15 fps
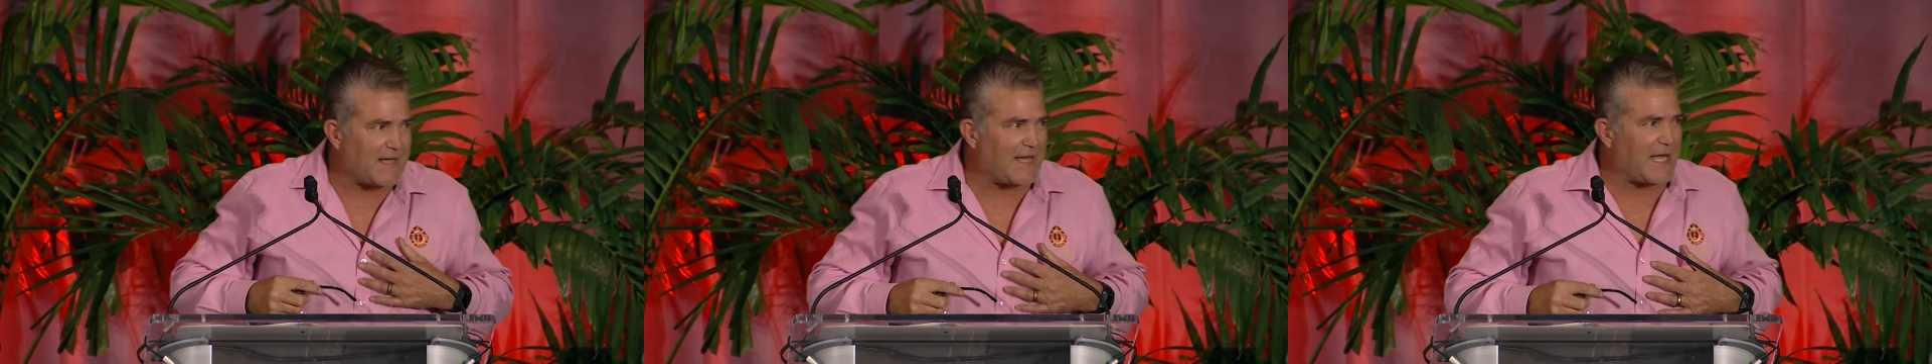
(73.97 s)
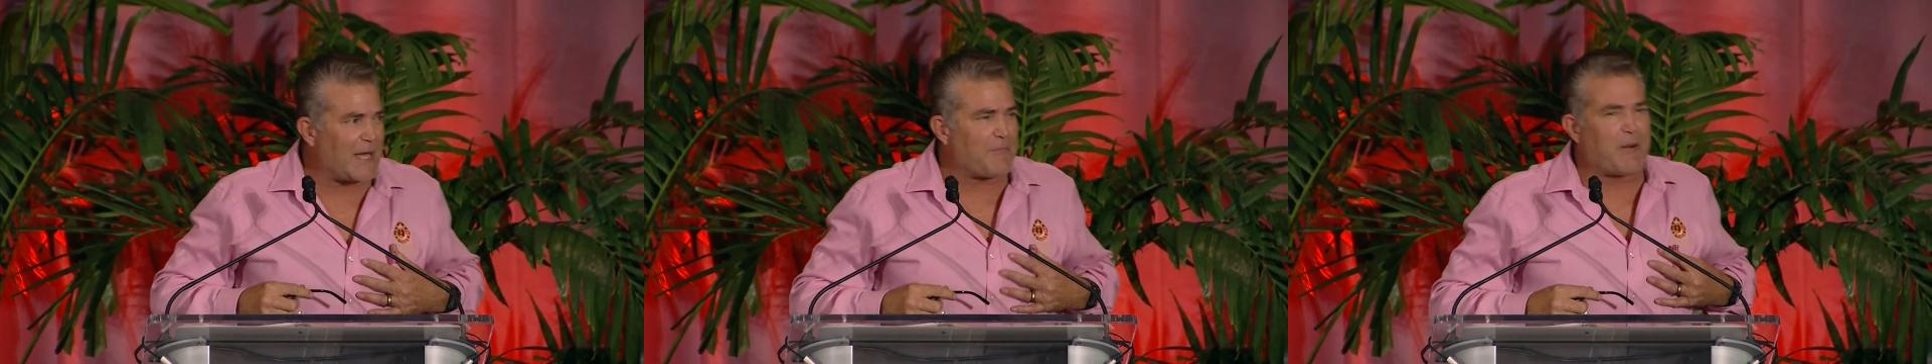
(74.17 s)

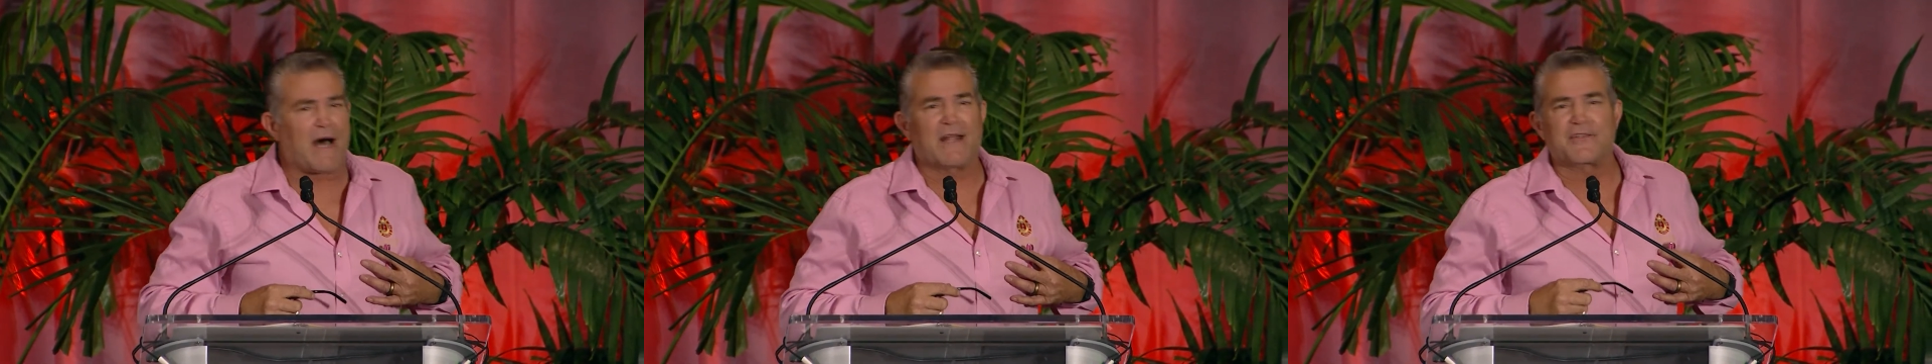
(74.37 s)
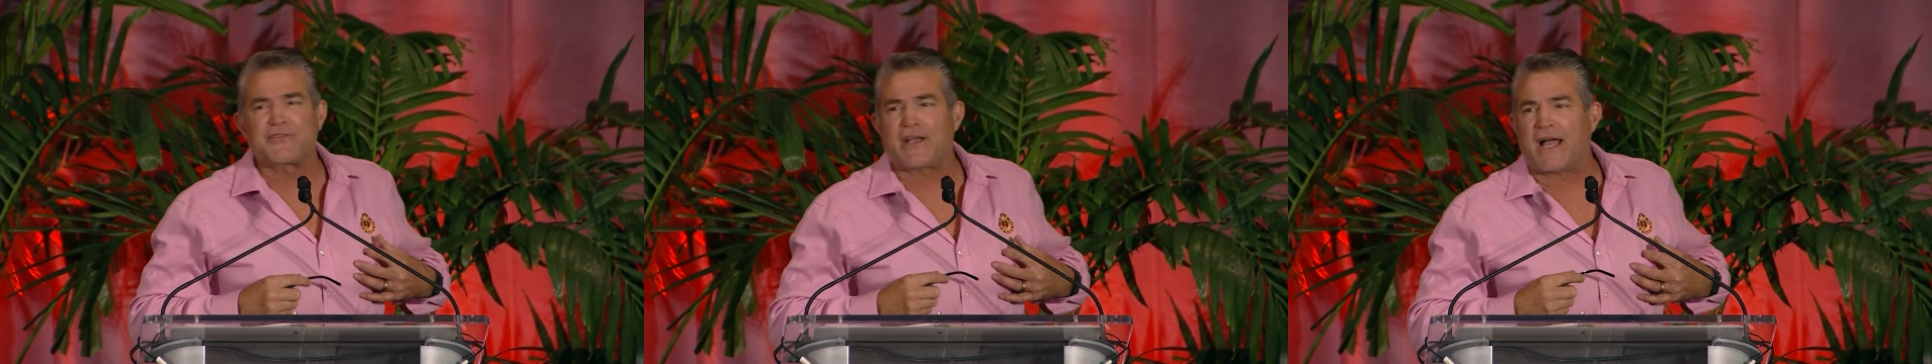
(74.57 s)
I
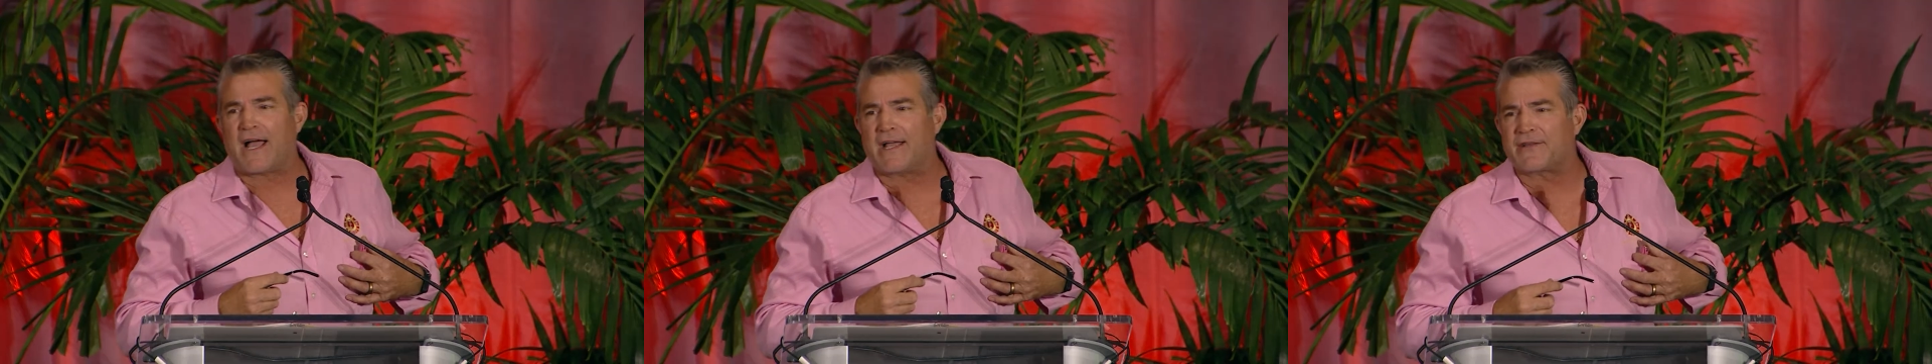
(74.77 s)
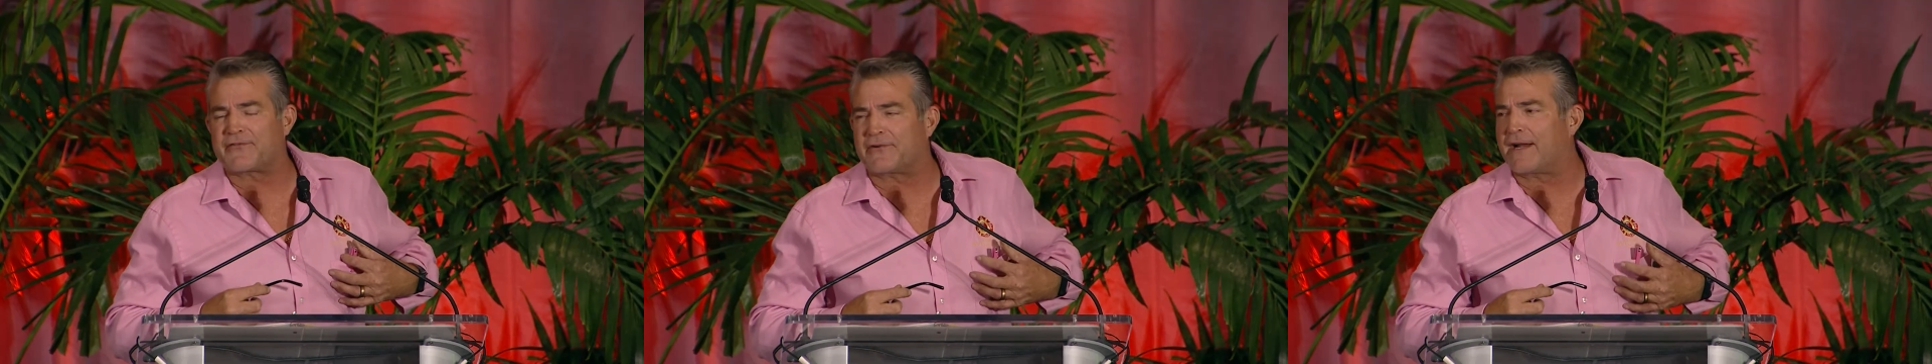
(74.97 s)

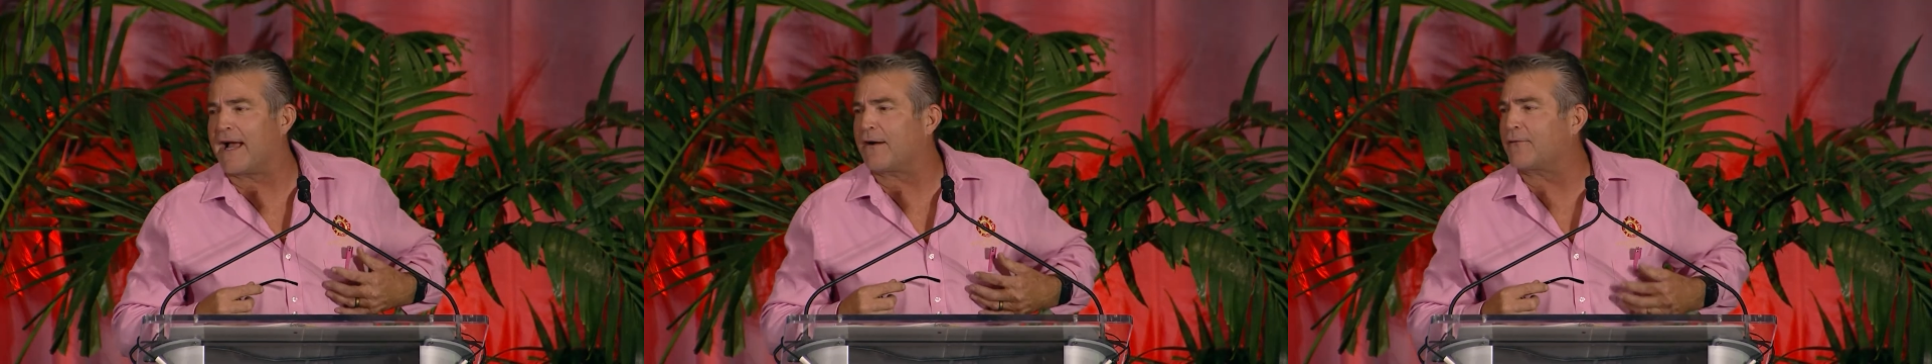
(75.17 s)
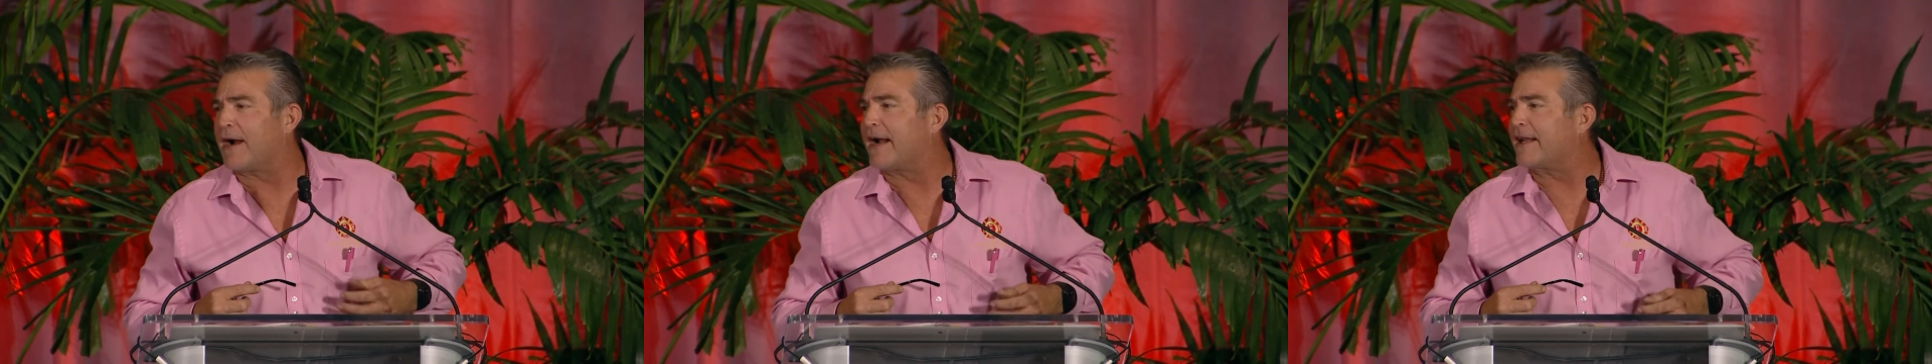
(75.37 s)
apologize for
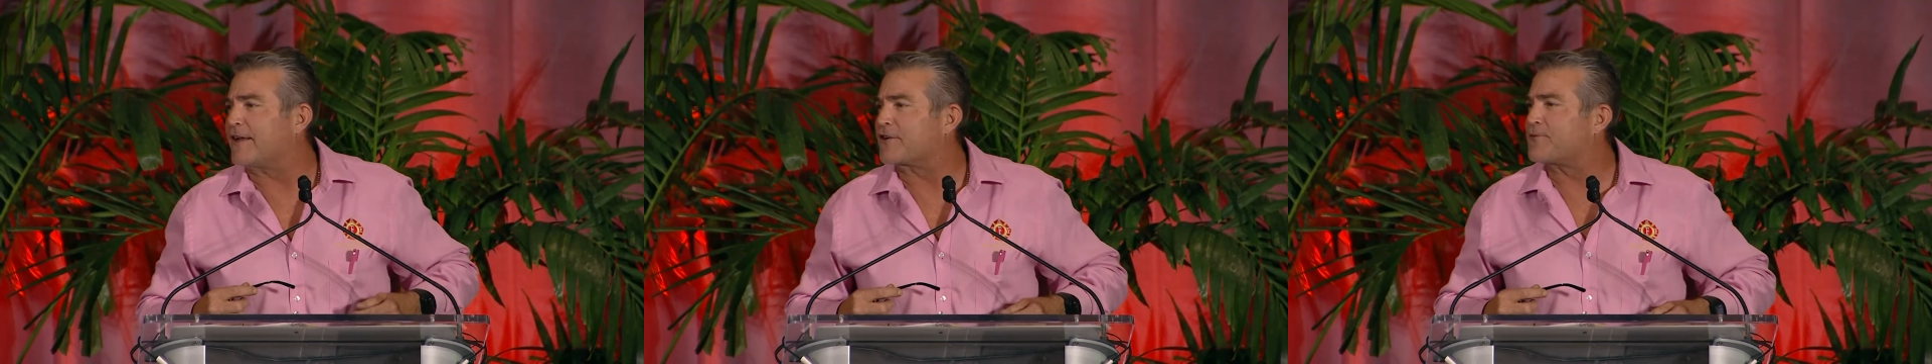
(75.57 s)
not writing a